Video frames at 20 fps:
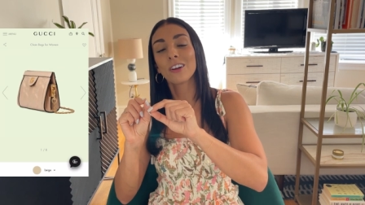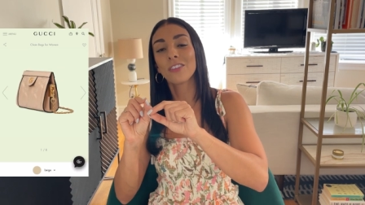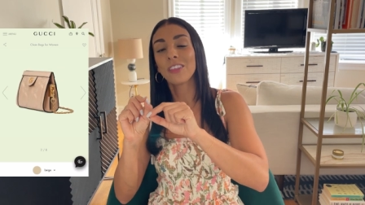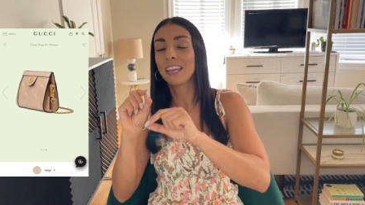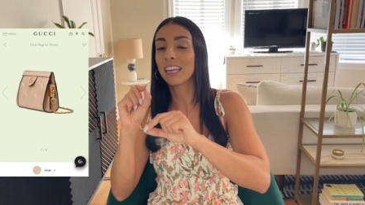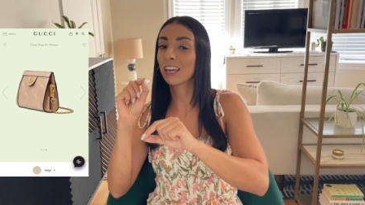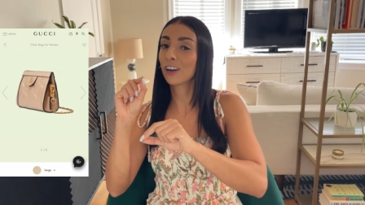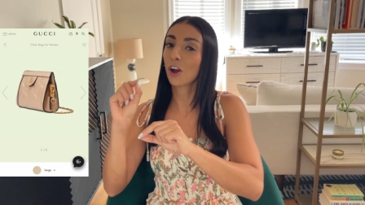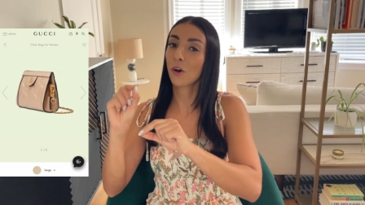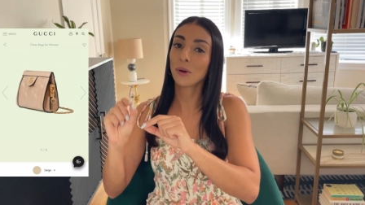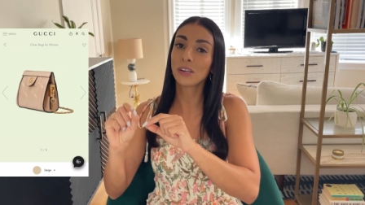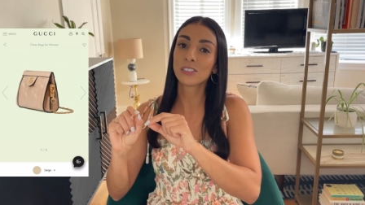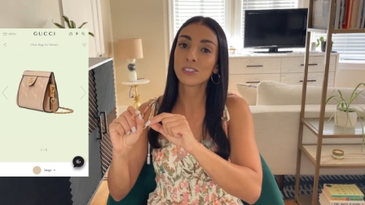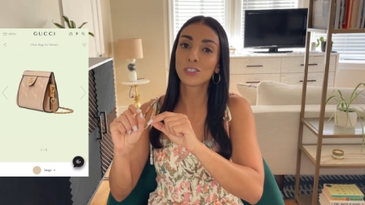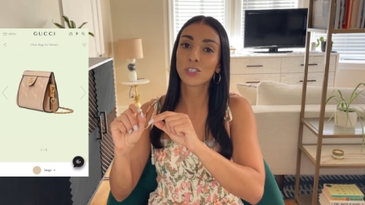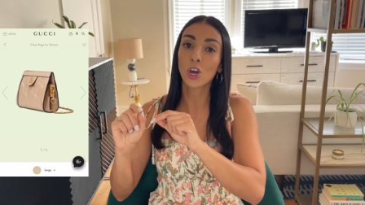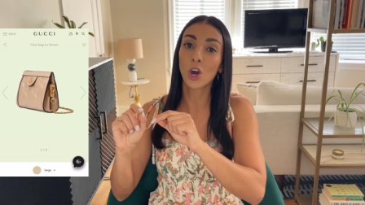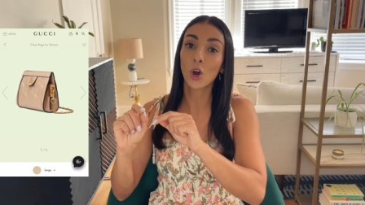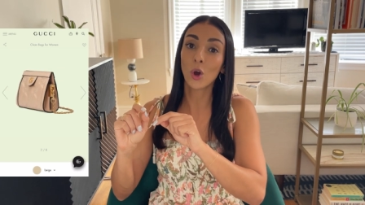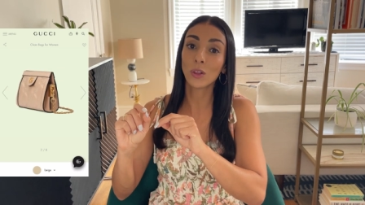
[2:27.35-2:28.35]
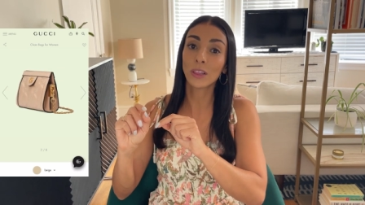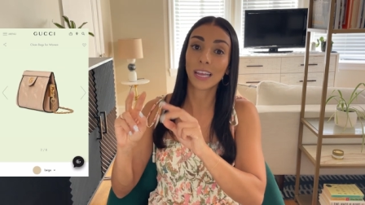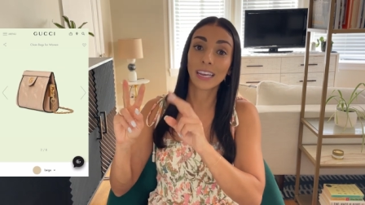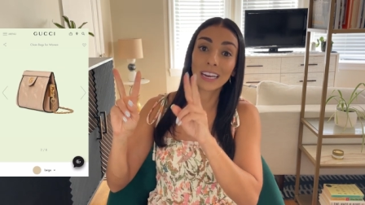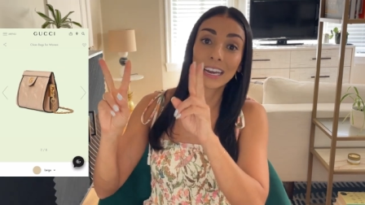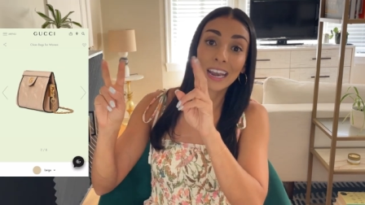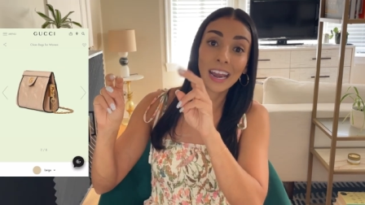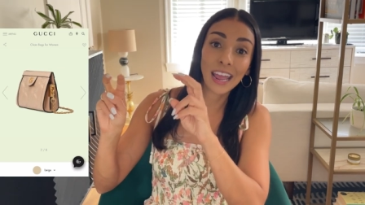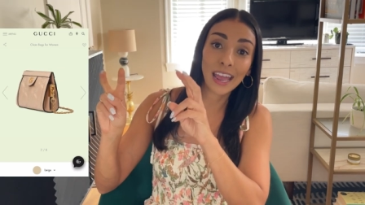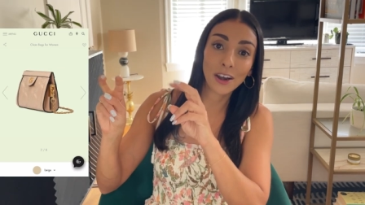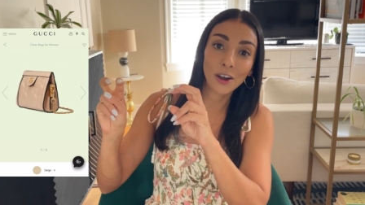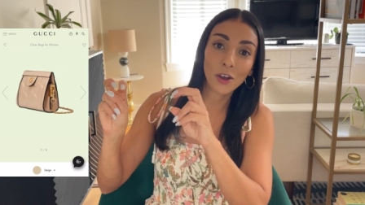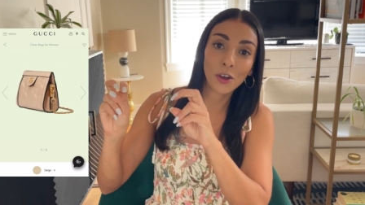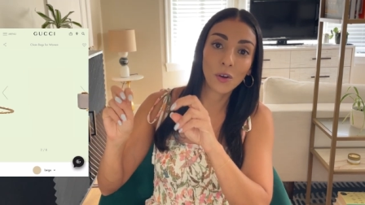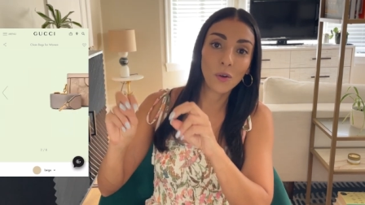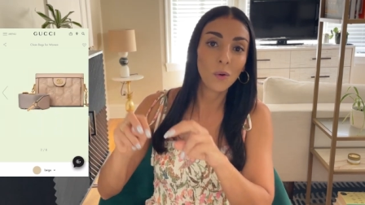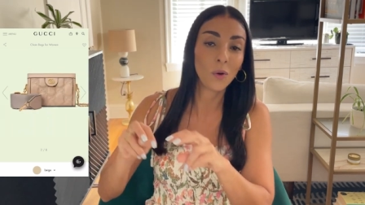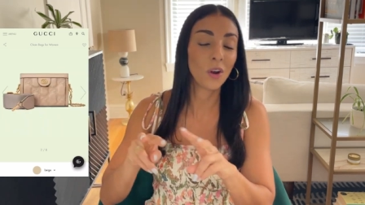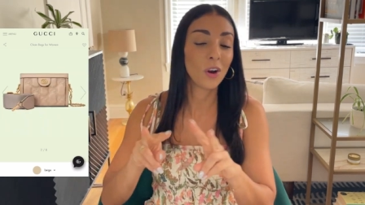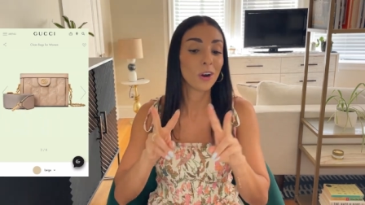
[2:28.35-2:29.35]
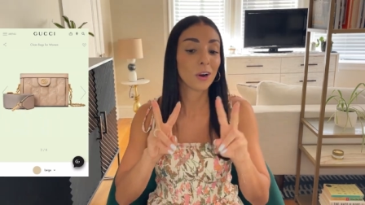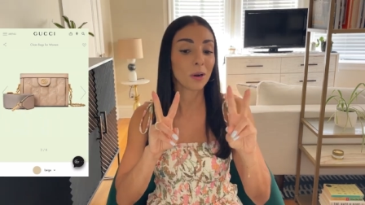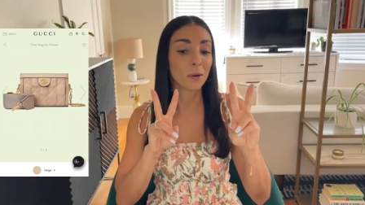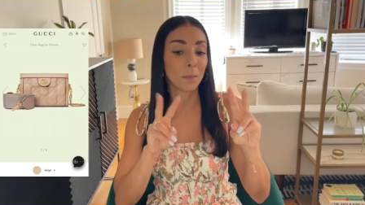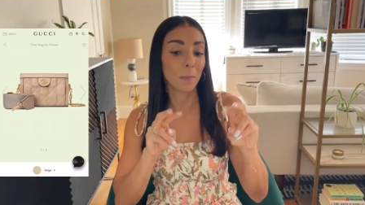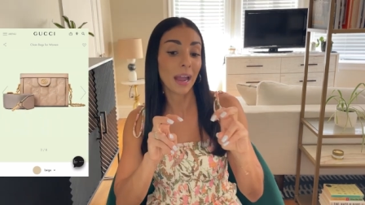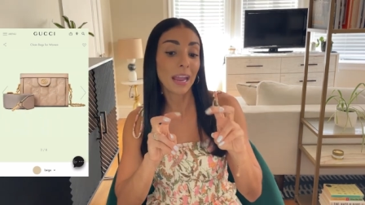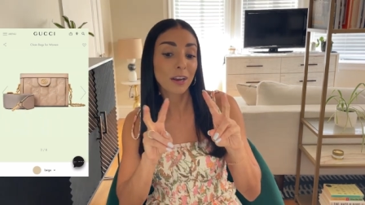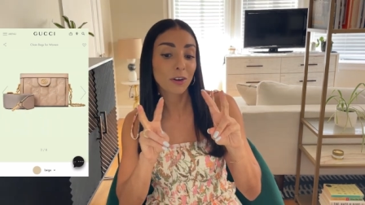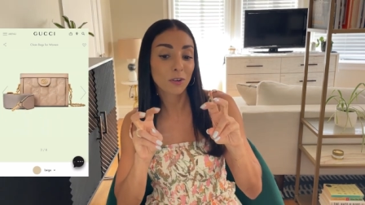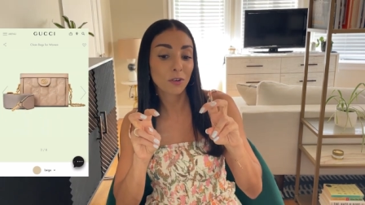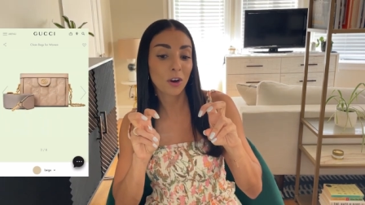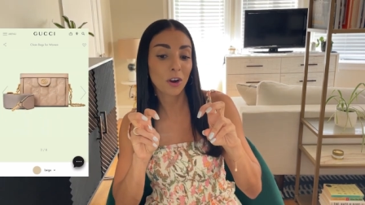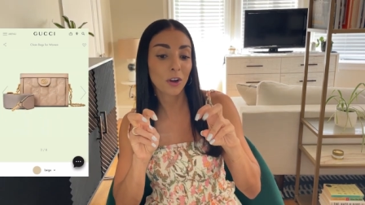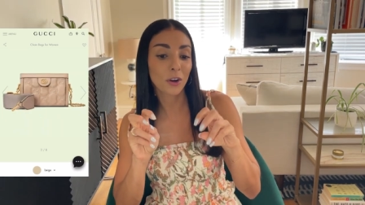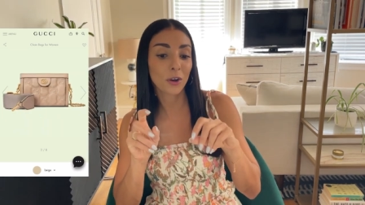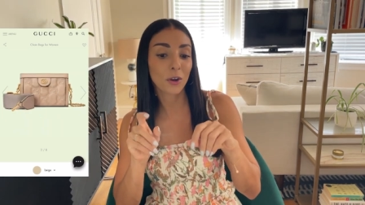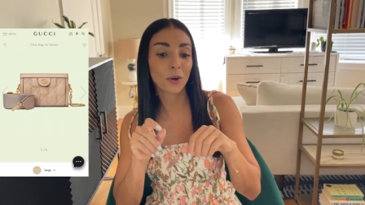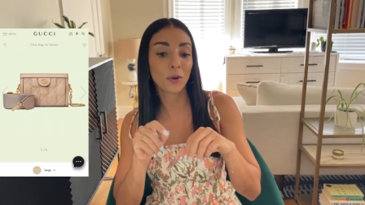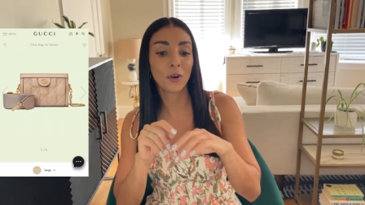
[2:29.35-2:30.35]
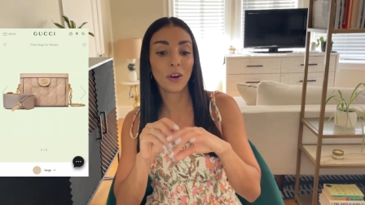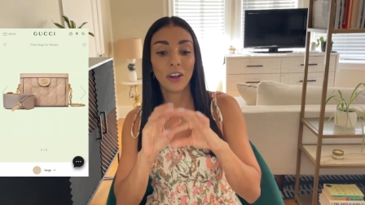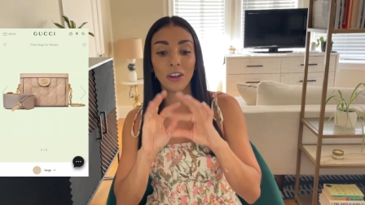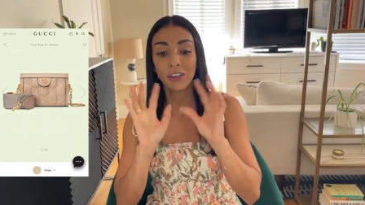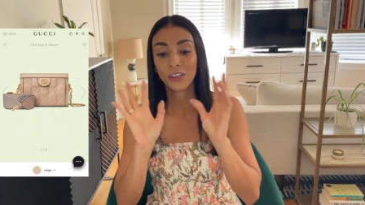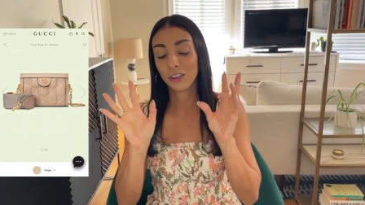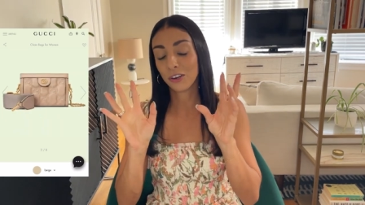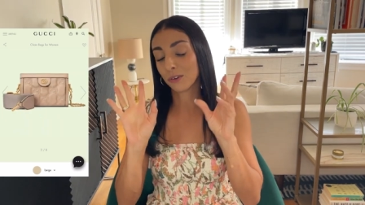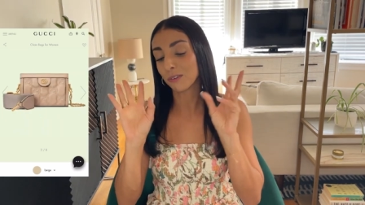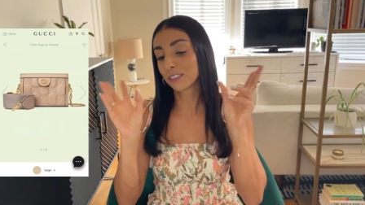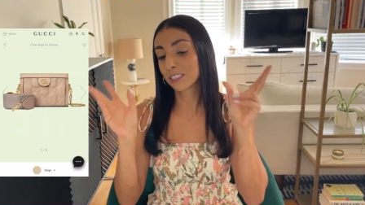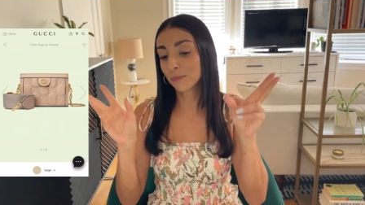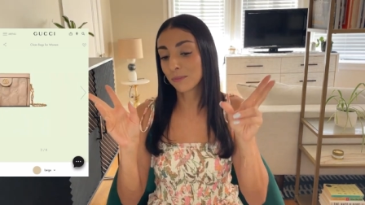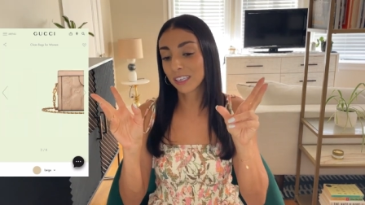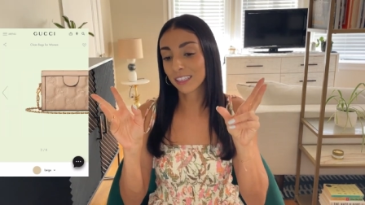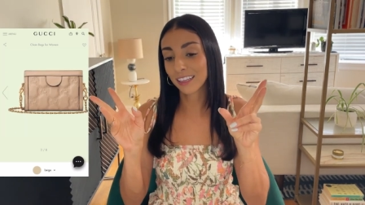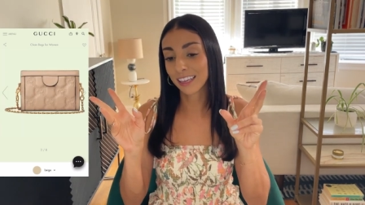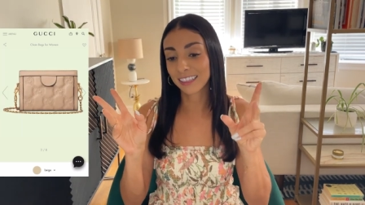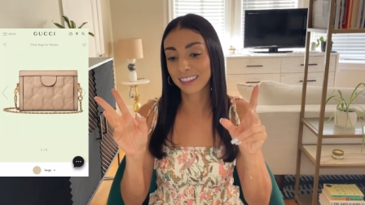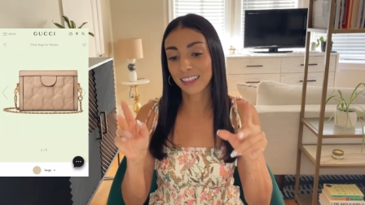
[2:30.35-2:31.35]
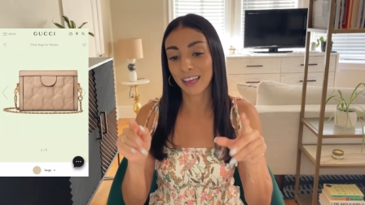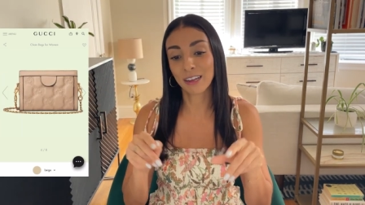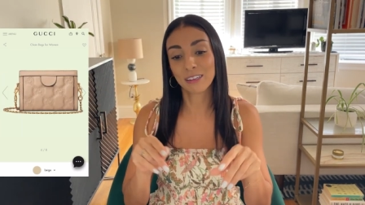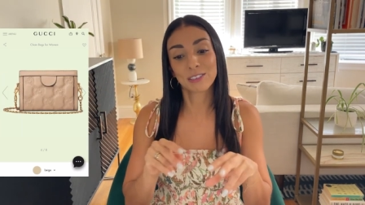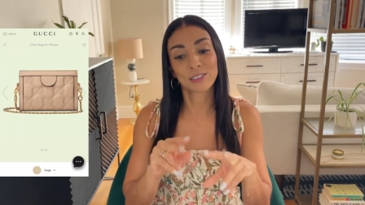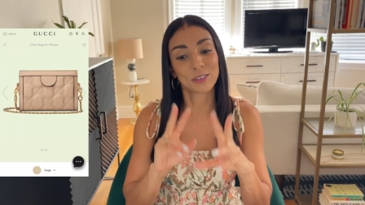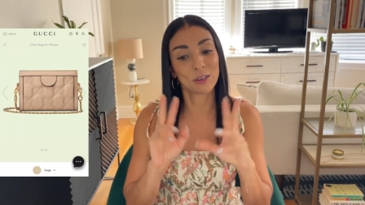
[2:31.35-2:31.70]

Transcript: they can always go like nano or micro, you know, something like that.